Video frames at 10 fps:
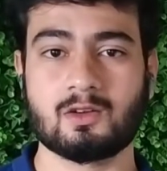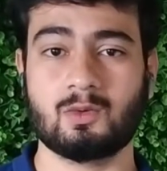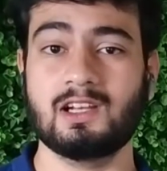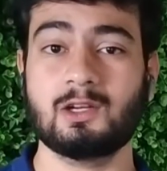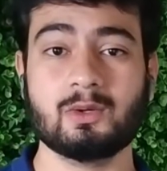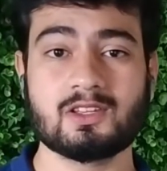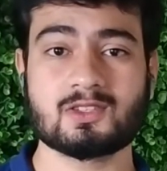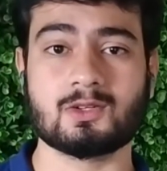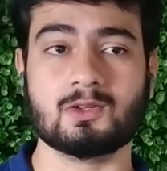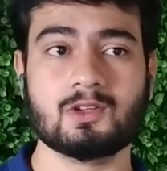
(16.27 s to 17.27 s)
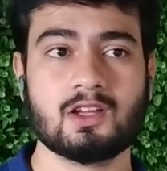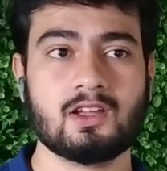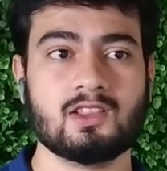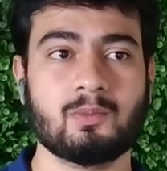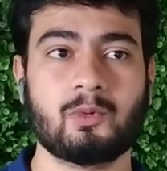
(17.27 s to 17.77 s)
While doing so,
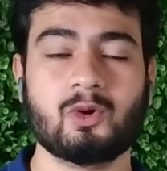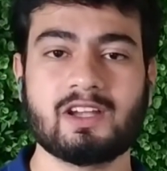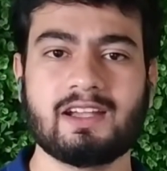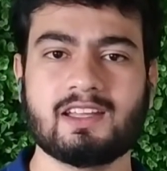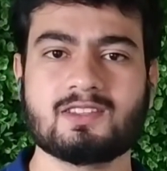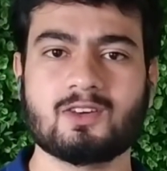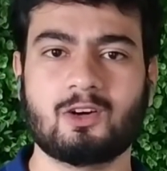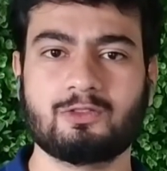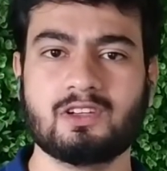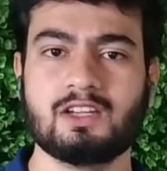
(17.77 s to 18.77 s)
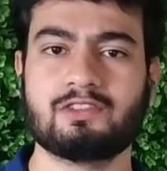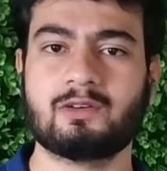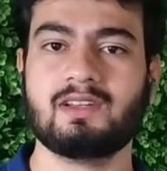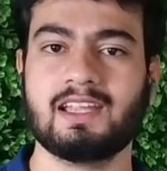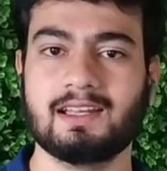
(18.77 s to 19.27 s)
the port 80 is often
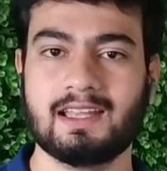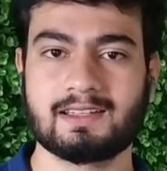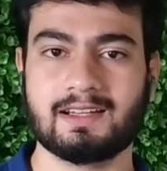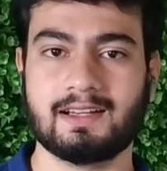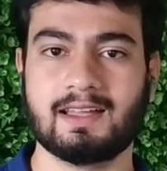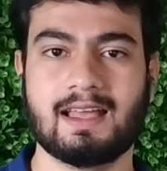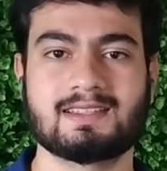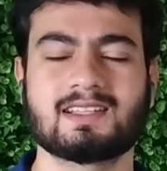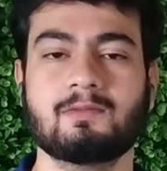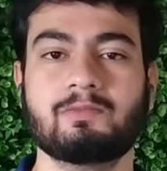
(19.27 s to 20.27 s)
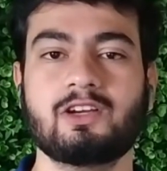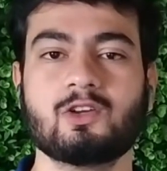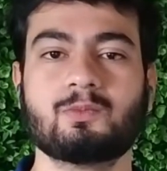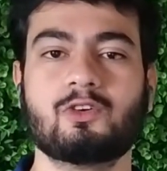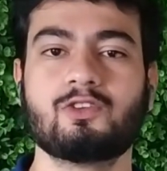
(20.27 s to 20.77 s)
found neglected as compared
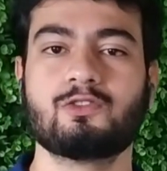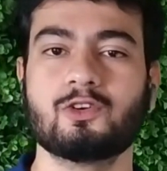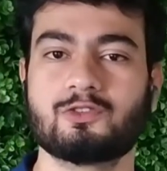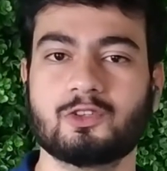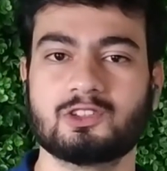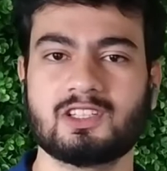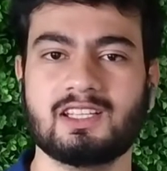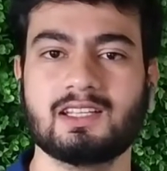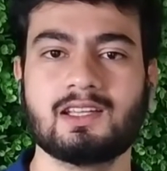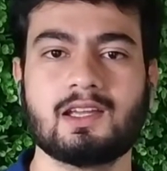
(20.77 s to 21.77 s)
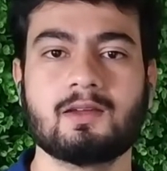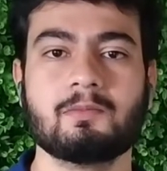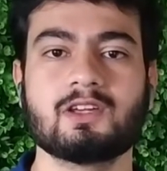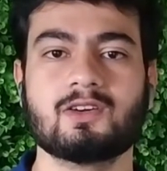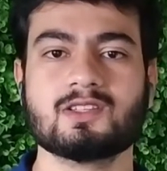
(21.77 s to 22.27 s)
to port 443
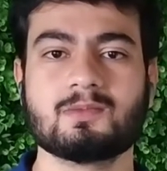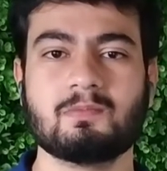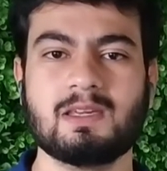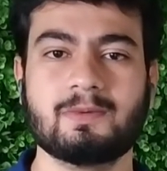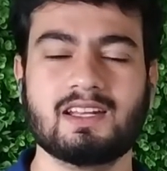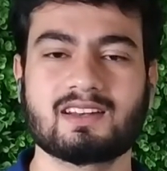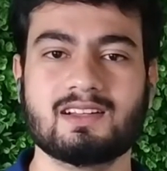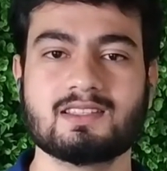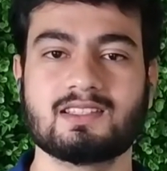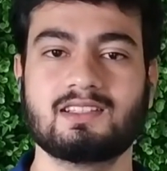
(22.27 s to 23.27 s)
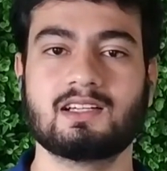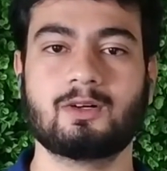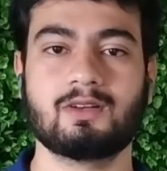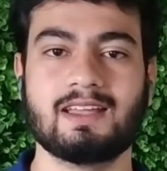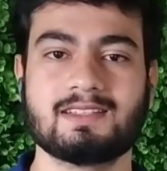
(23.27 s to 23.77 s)
because people are concerned
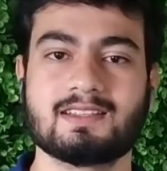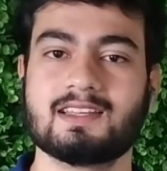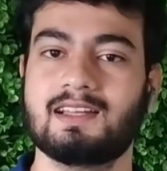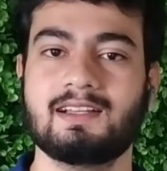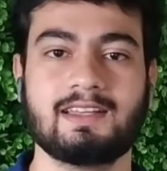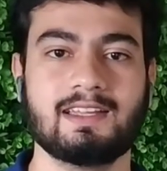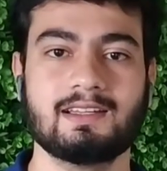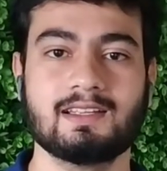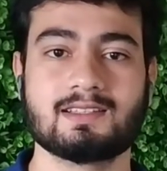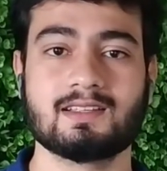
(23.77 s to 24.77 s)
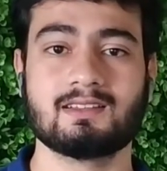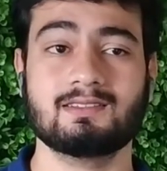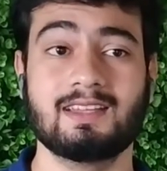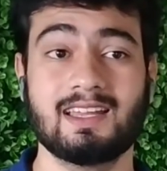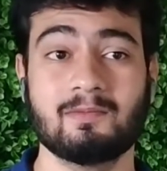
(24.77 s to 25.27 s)
about SSL and TLS
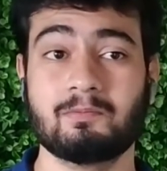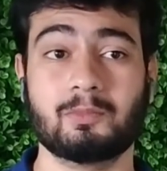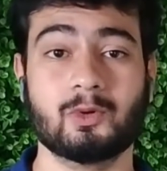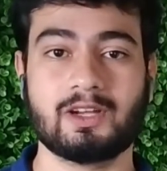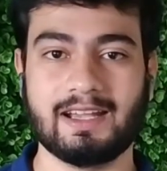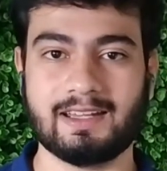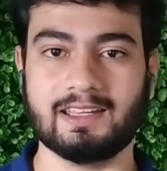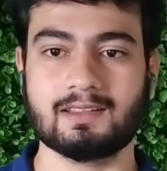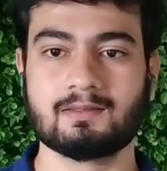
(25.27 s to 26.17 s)
than port 80.